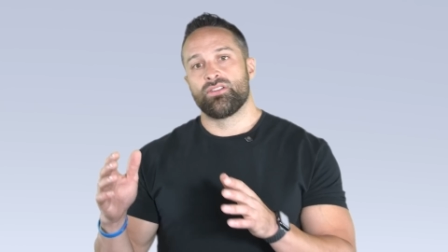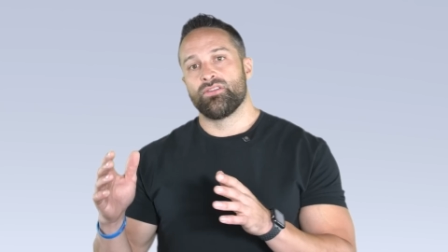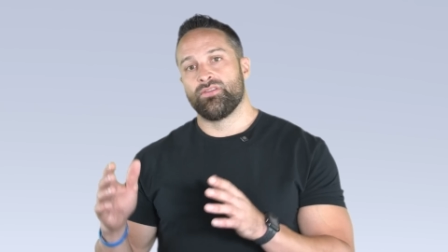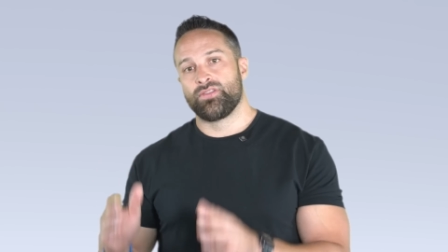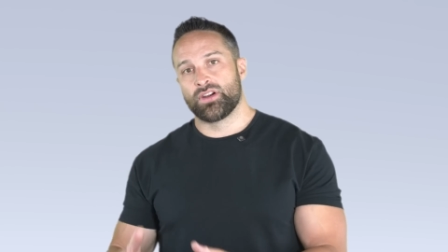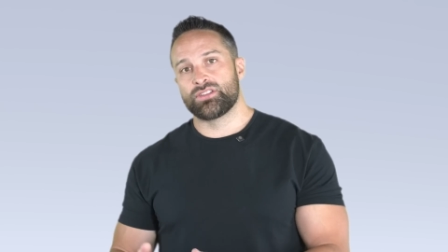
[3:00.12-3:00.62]

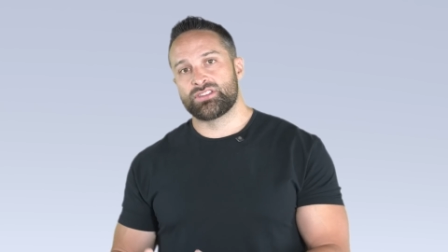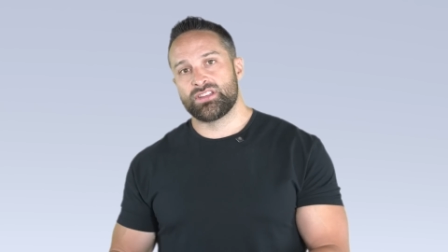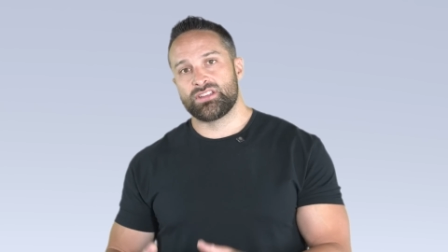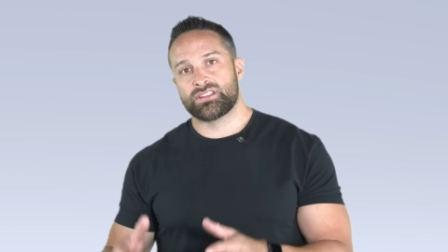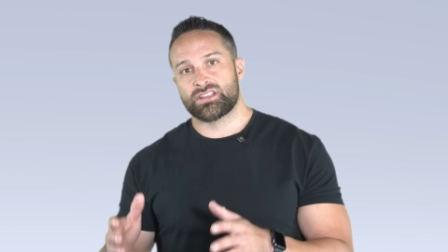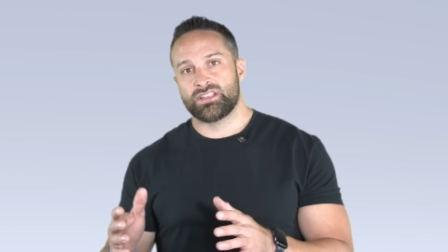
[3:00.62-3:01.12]

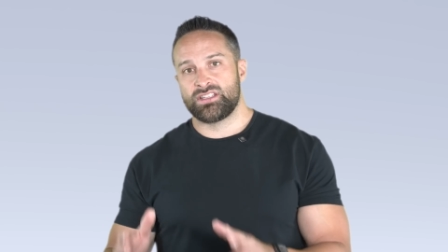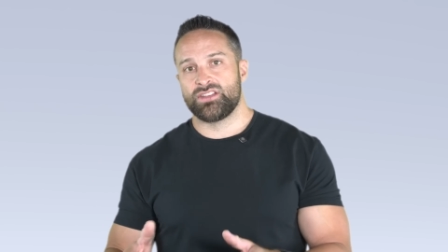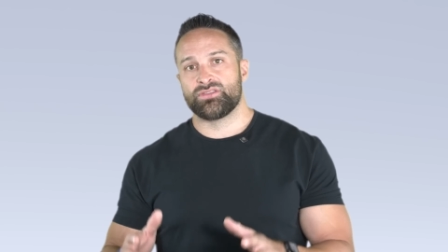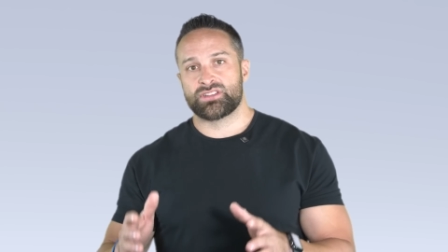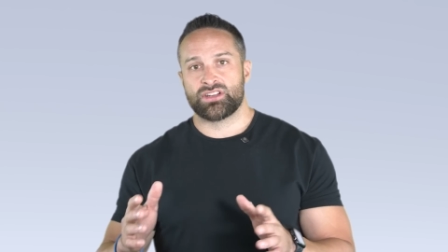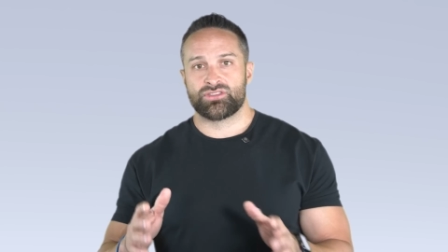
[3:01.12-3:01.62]
versus
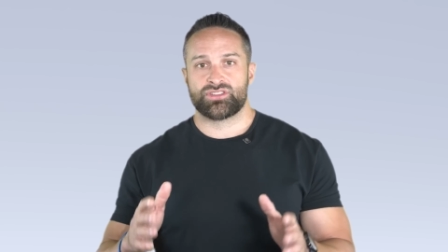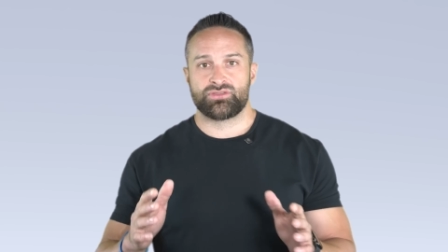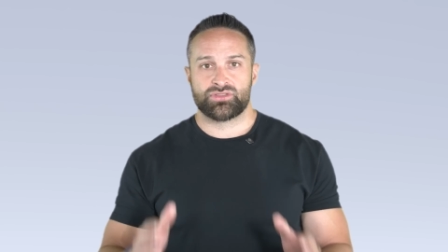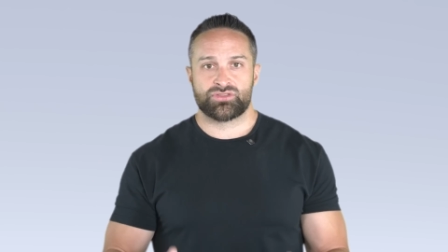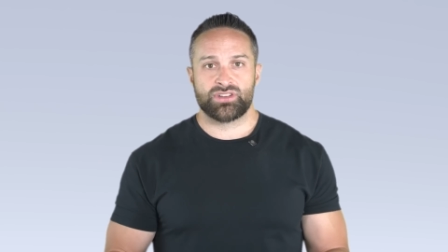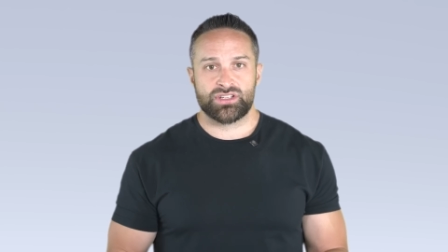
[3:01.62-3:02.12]
continuous energy
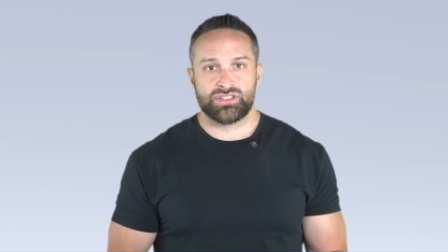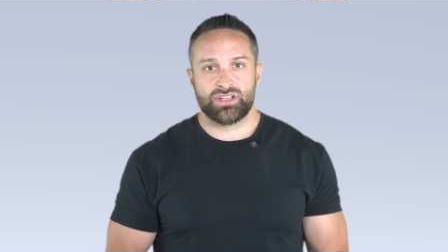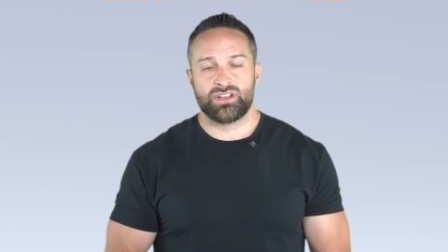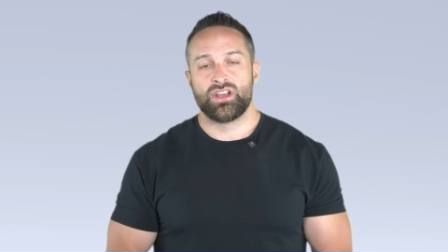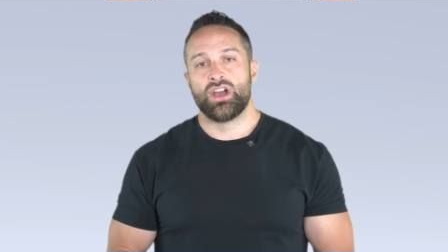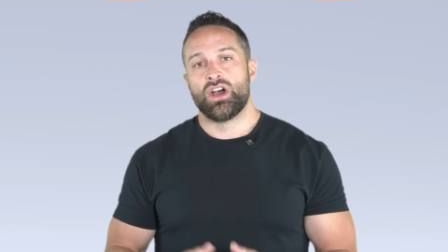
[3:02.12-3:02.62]

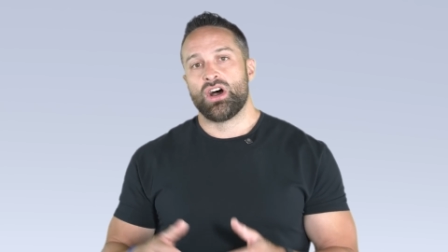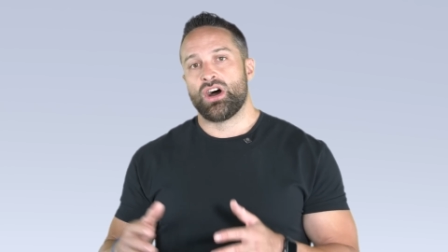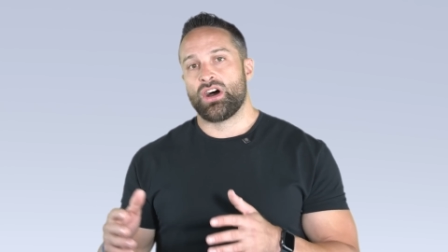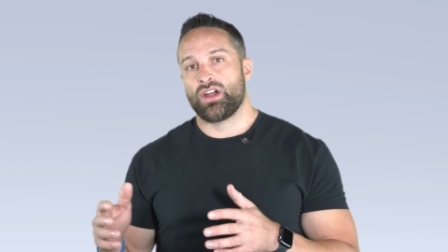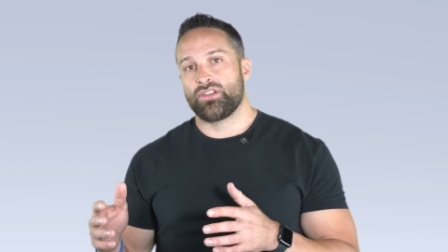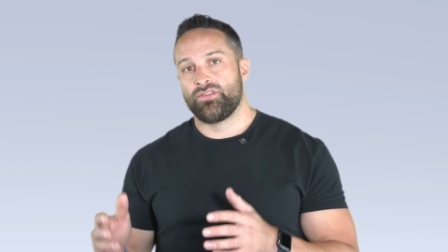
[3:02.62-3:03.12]
restriction
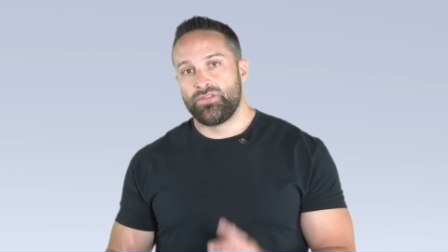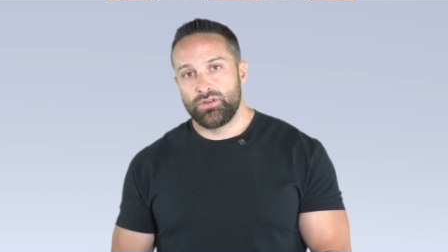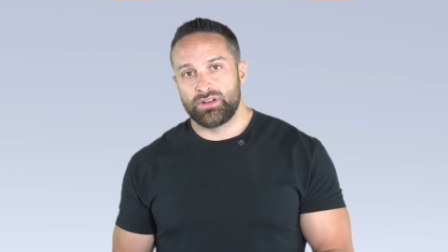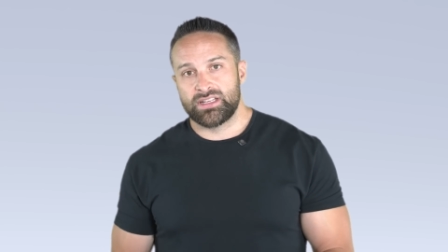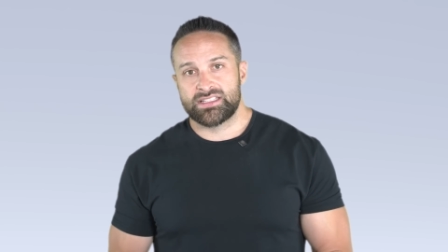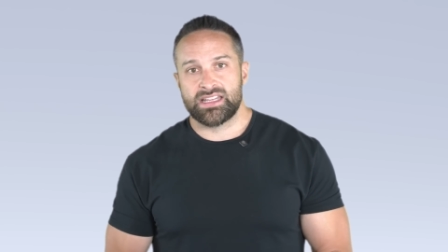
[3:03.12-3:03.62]
on
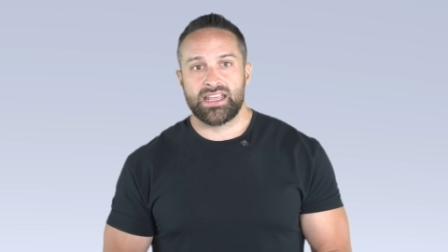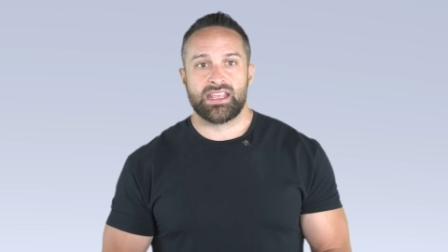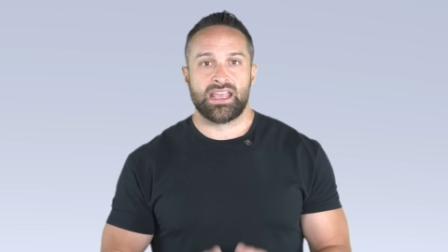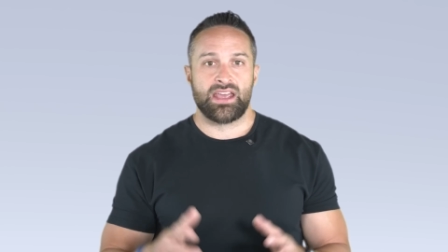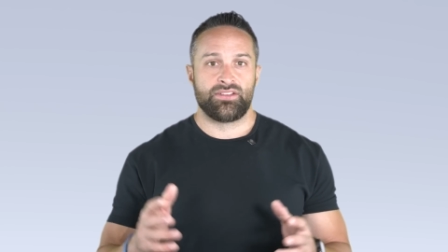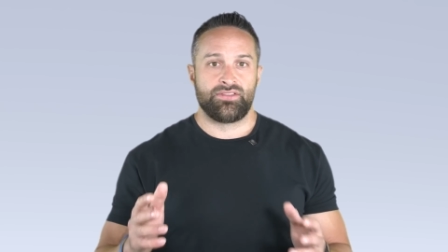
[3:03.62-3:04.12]
food
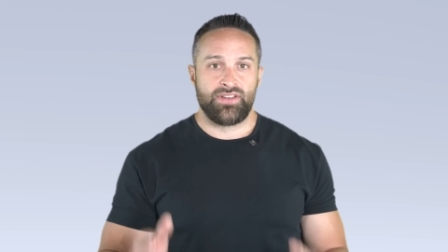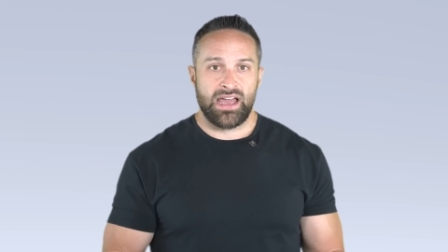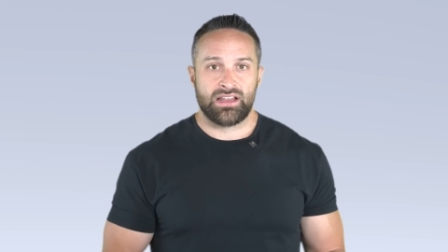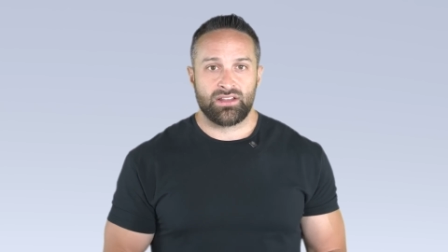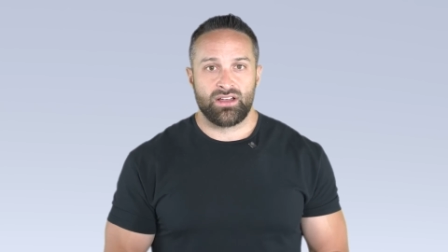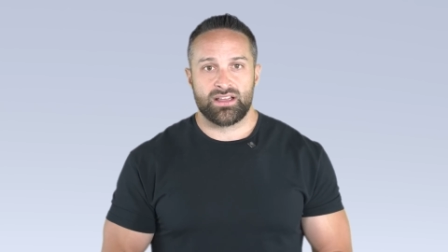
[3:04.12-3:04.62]
intake and
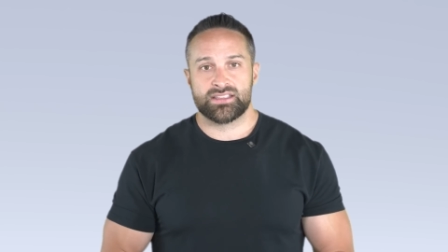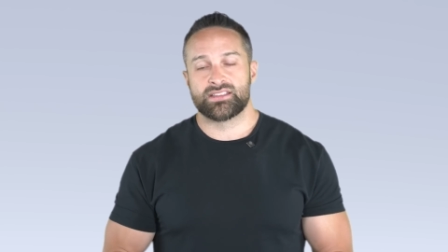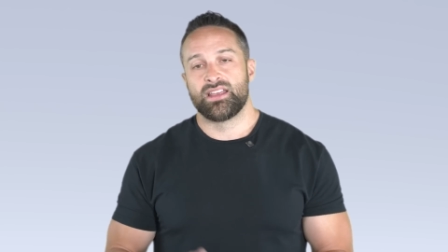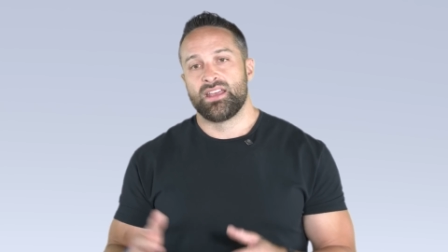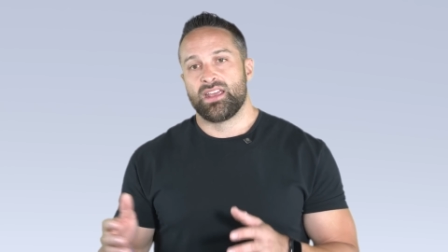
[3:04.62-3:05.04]
fat loss.